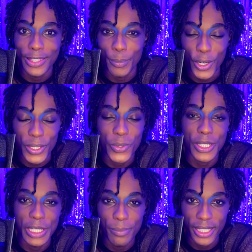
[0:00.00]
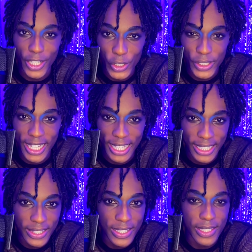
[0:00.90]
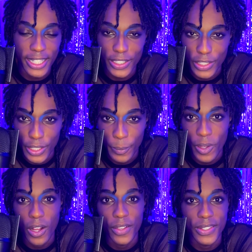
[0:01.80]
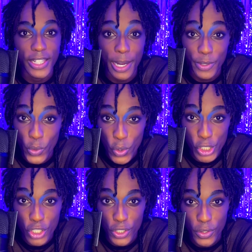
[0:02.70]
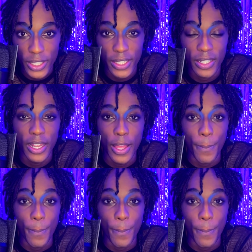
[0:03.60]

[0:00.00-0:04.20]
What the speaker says: the party was going to be held at this nightclub called the Diamond Horseshoe in